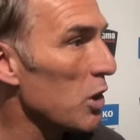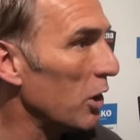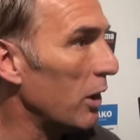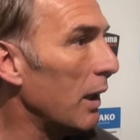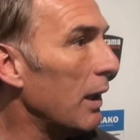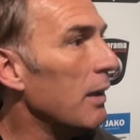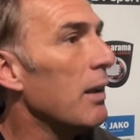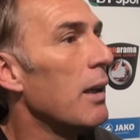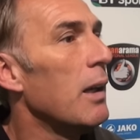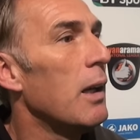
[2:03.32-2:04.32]
that you need
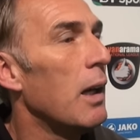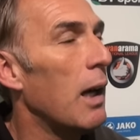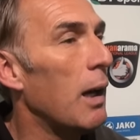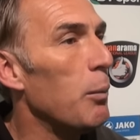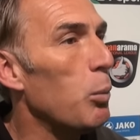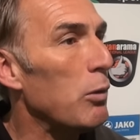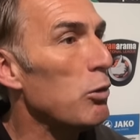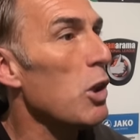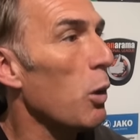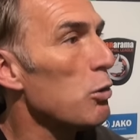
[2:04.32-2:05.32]
when
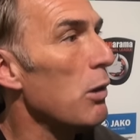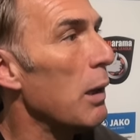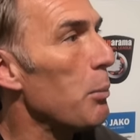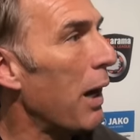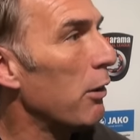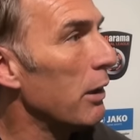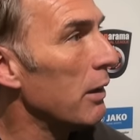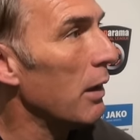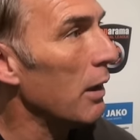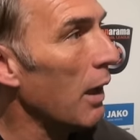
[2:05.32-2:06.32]
results really matter
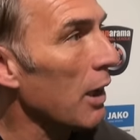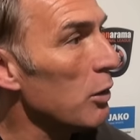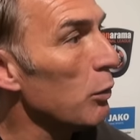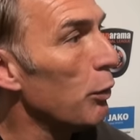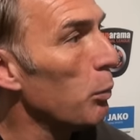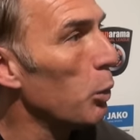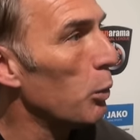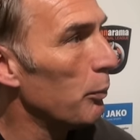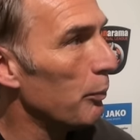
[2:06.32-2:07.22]
in national football.